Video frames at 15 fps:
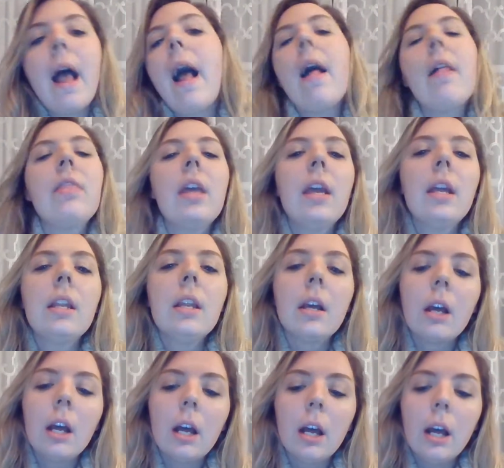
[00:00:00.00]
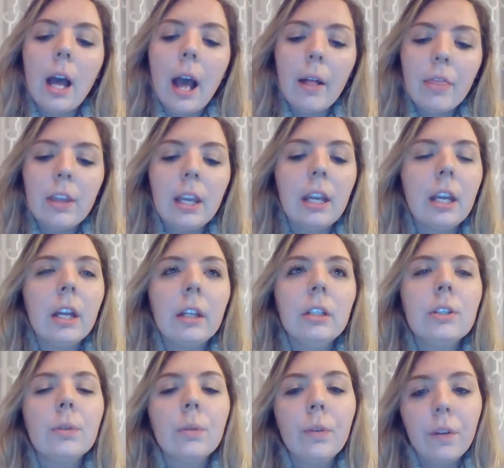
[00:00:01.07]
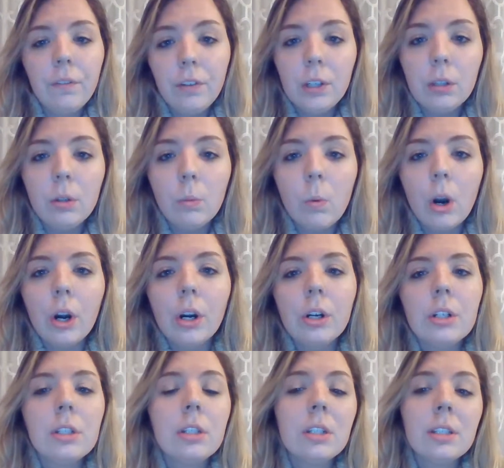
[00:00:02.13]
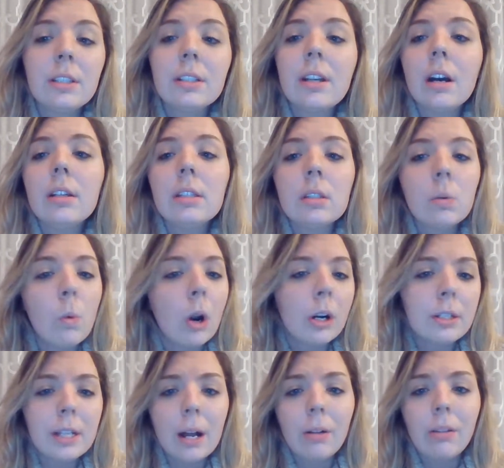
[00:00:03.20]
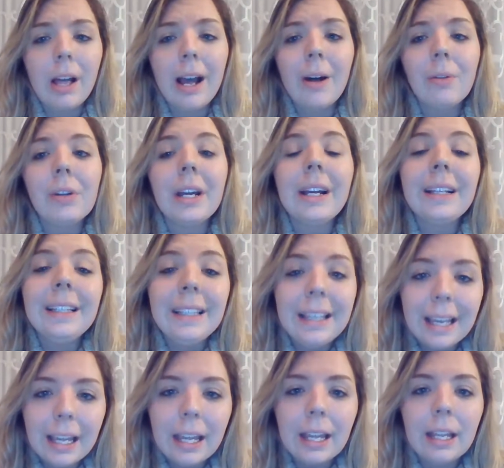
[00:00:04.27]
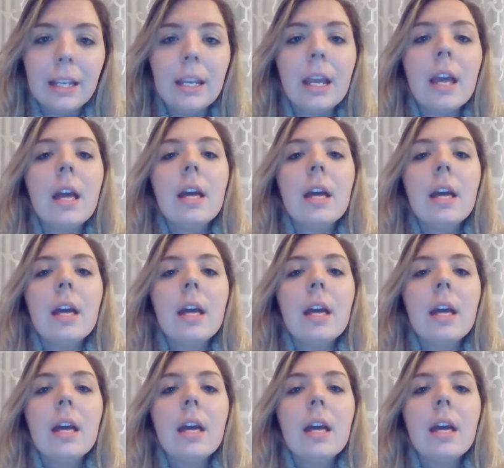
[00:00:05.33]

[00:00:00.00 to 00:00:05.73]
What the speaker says: And then at the end, review the words, discuss the words out loud again.